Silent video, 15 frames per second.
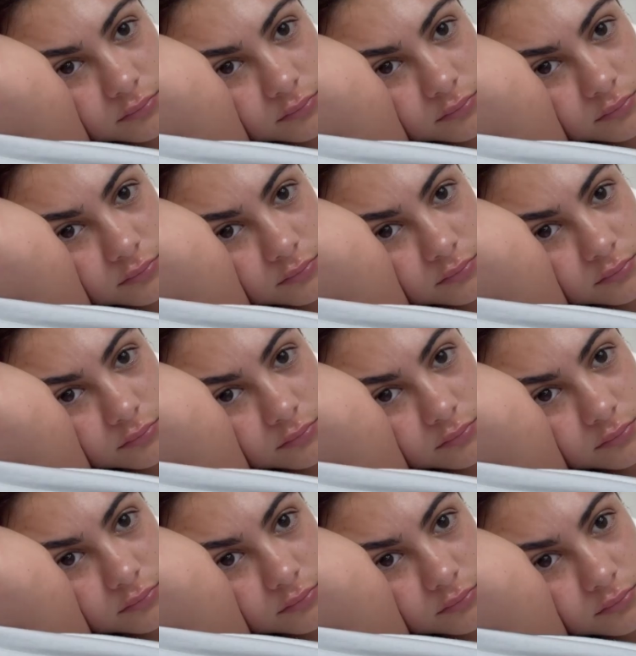
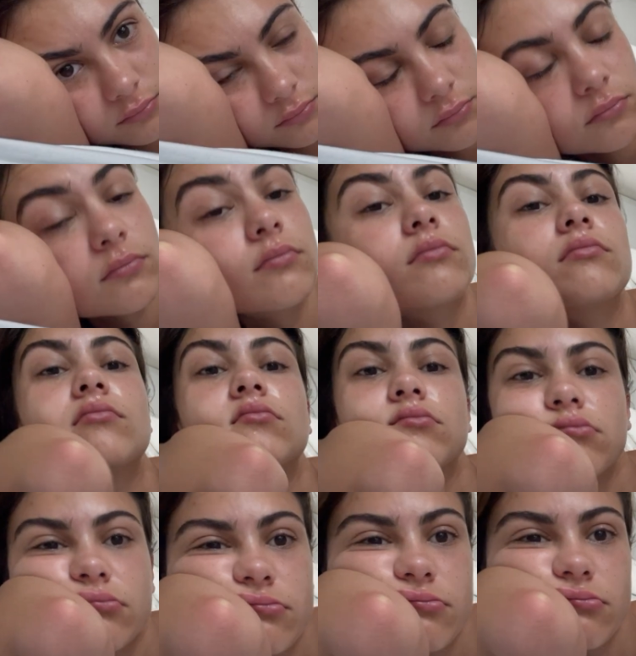(no one is talking)